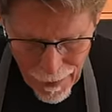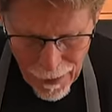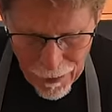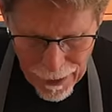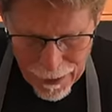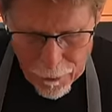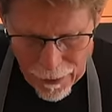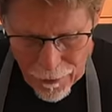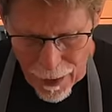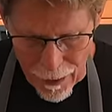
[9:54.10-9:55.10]
Okay, well
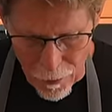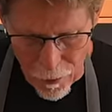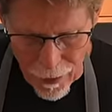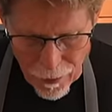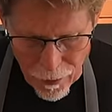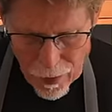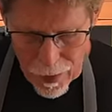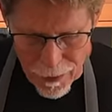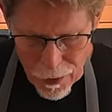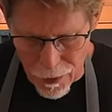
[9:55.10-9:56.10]
I've got oil
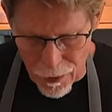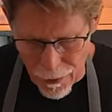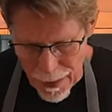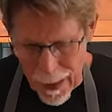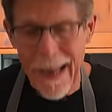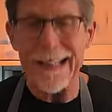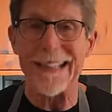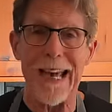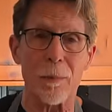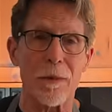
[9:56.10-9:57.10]
on to a
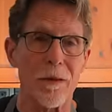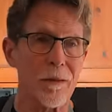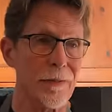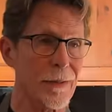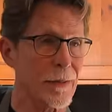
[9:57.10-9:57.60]
depth of,